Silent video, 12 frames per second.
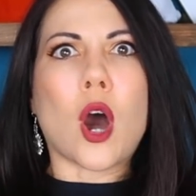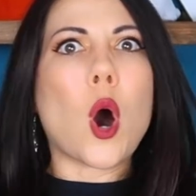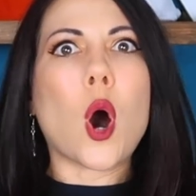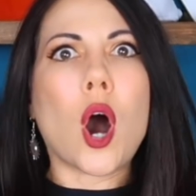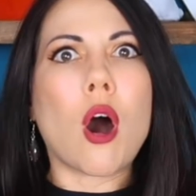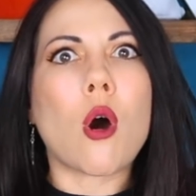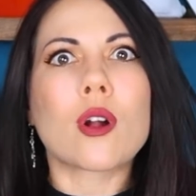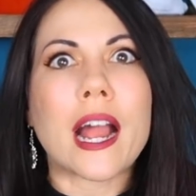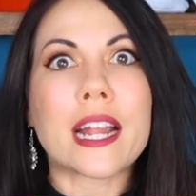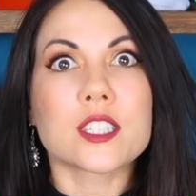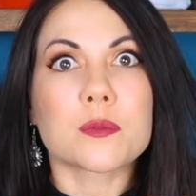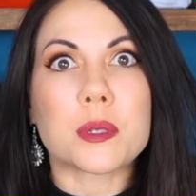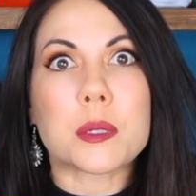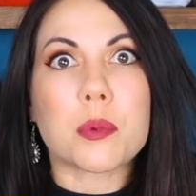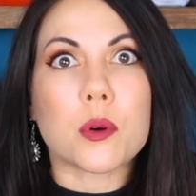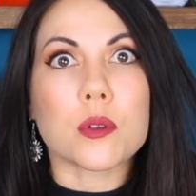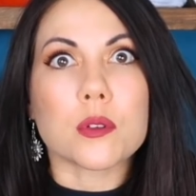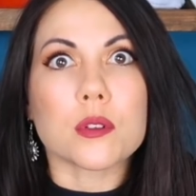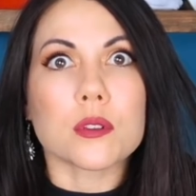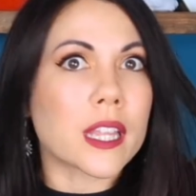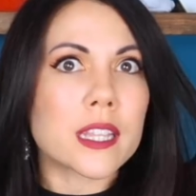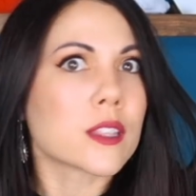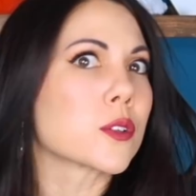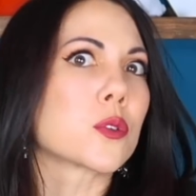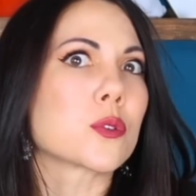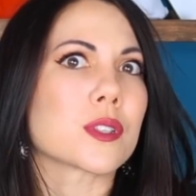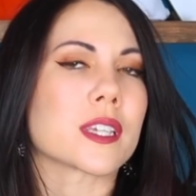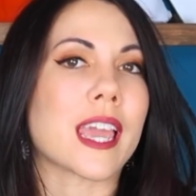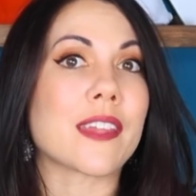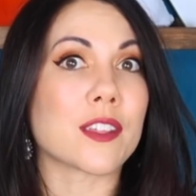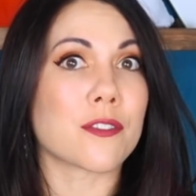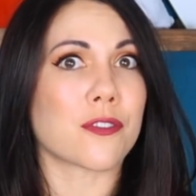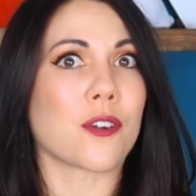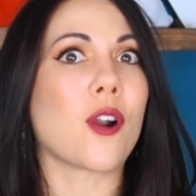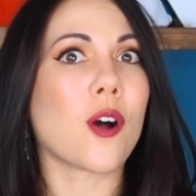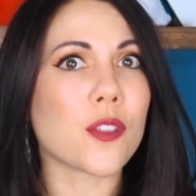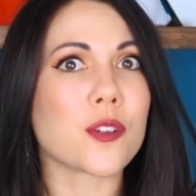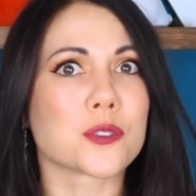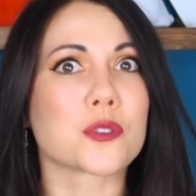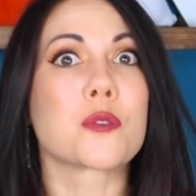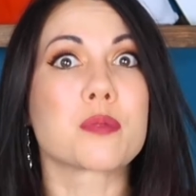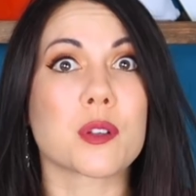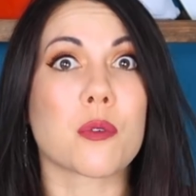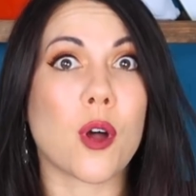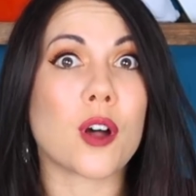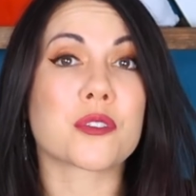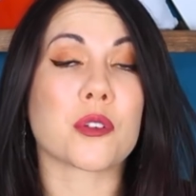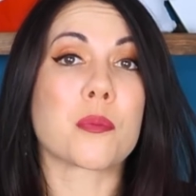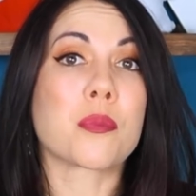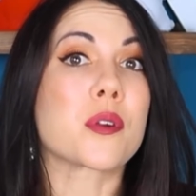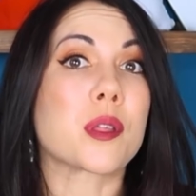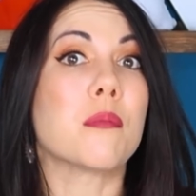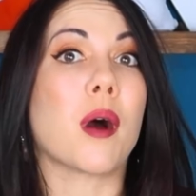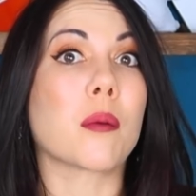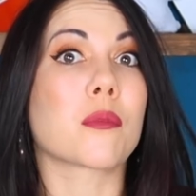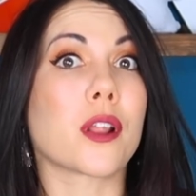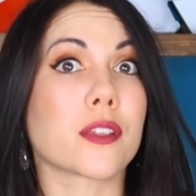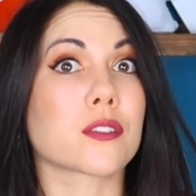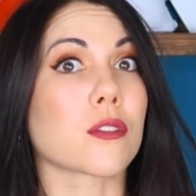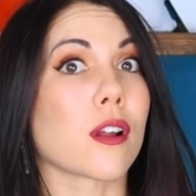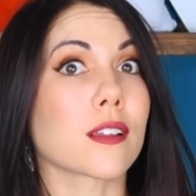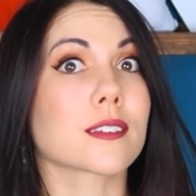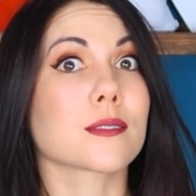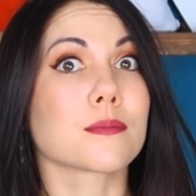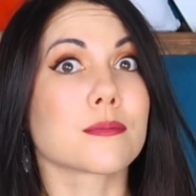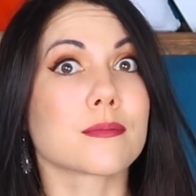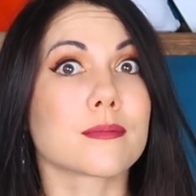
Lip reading: all kinds of people, like literally. And then for all those groups, there were also pretty bomb restaurants. And